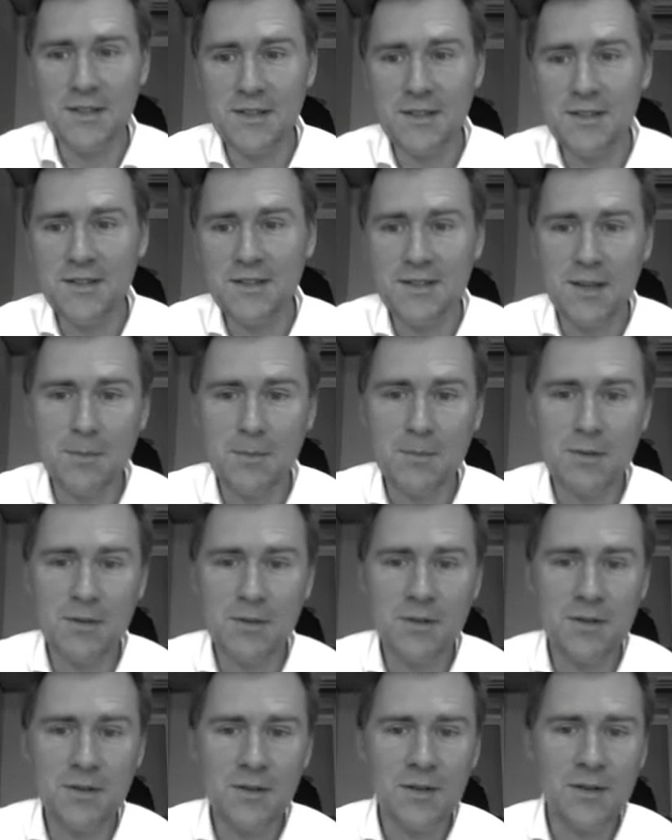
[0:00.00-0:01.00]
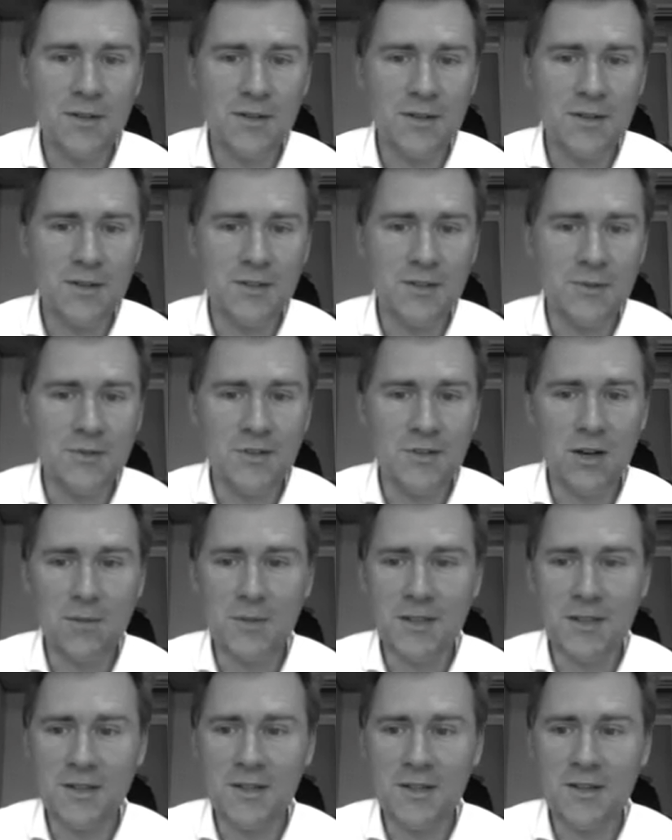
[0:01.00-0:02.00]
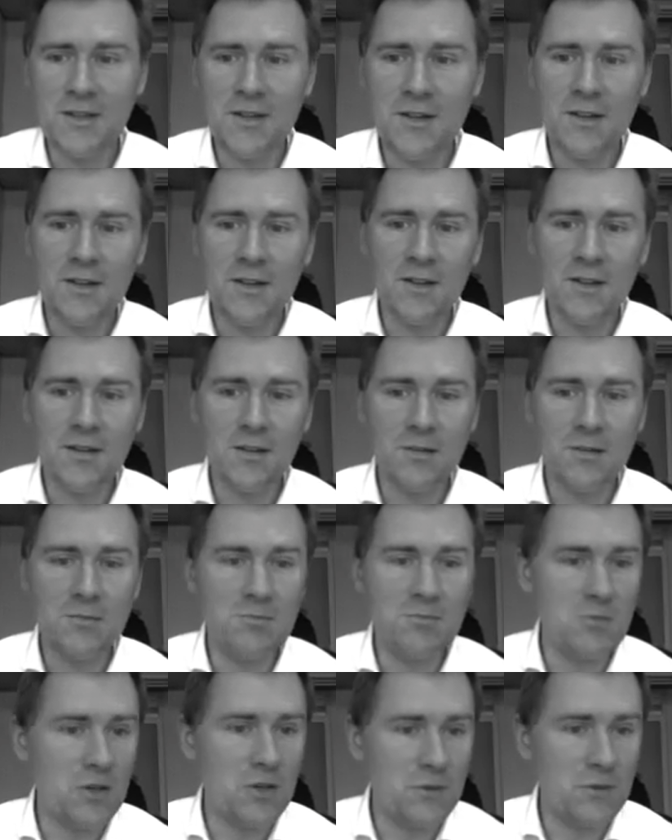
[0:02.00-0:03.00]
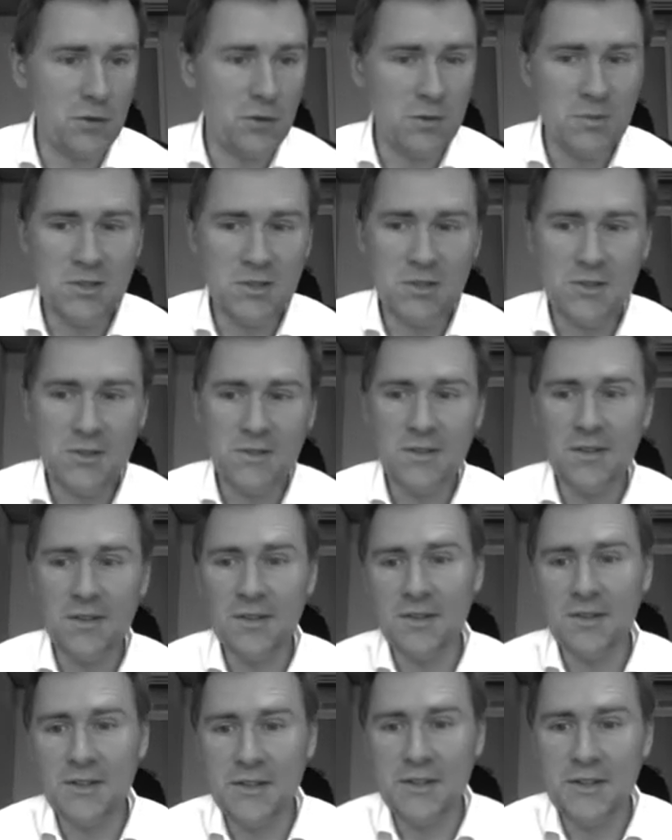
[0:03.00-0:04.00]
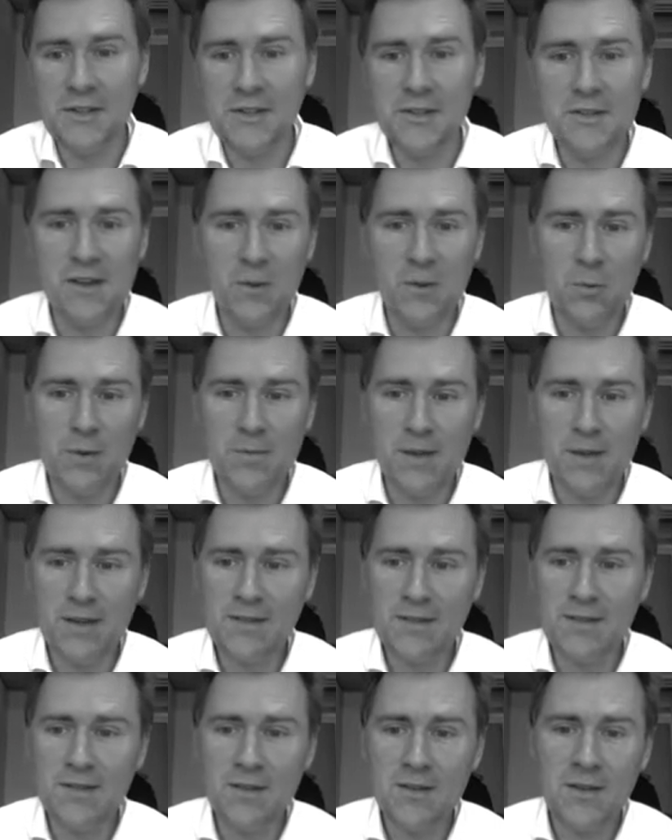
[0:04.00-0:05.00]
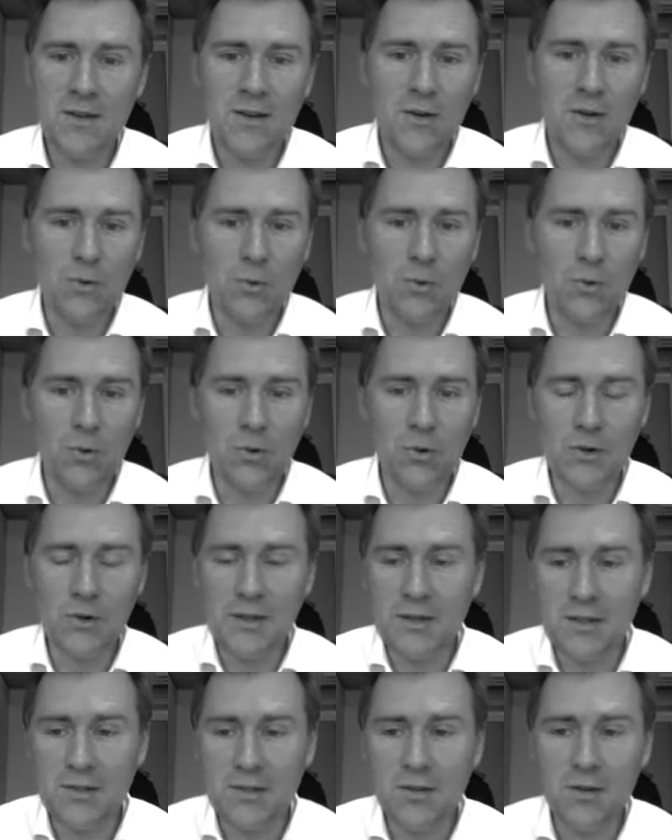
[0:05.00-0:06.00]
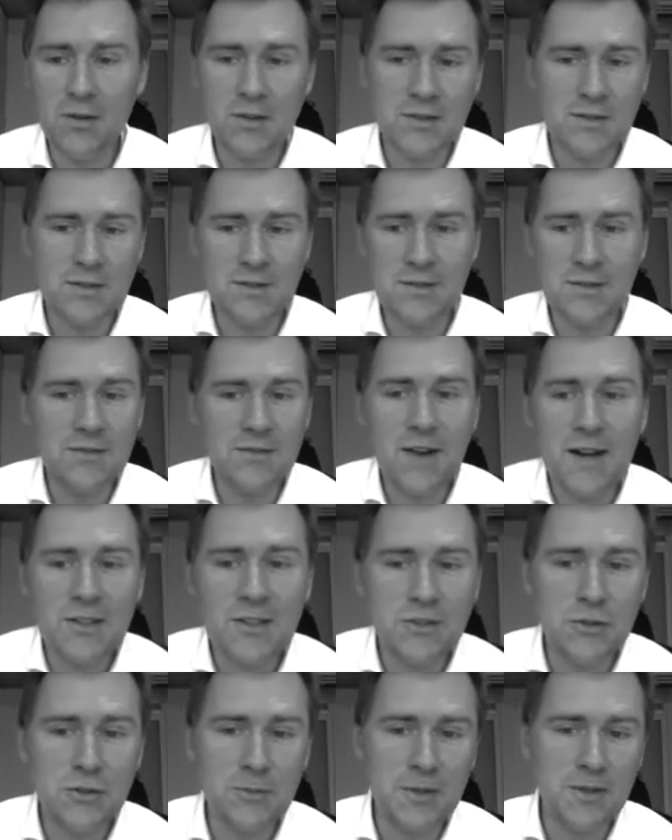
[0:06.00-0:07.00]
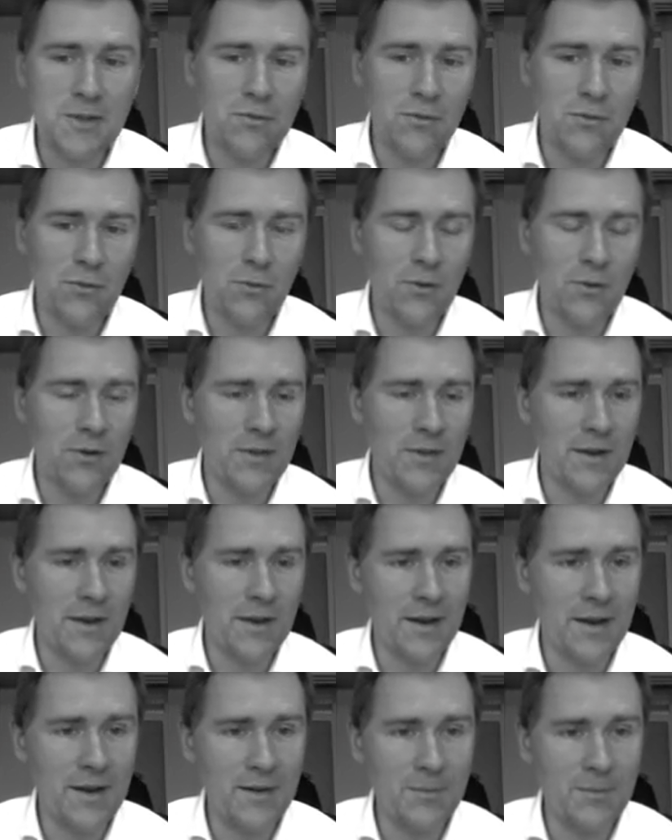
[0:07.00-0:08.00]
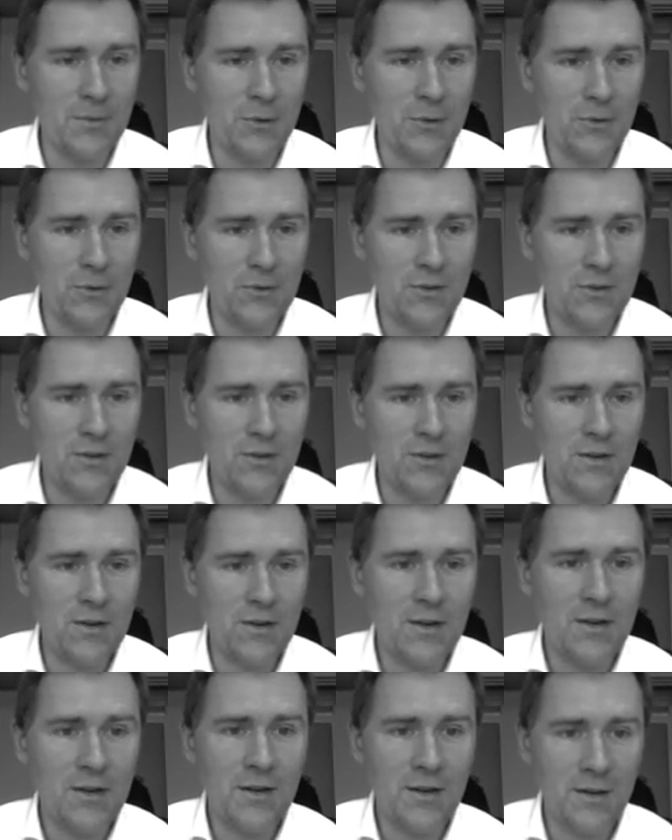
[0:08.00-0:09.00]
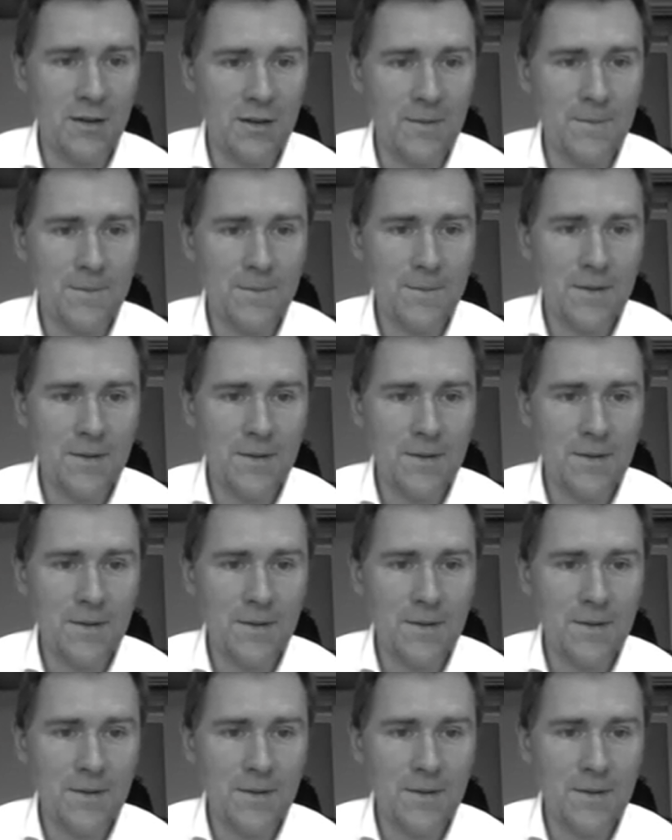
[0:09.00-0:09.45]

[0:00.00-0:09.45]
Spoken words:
December that she was coming. Adverbials, it's here that we met. Or in clauses, it's vacuuming the floor that I hate most. Yeah.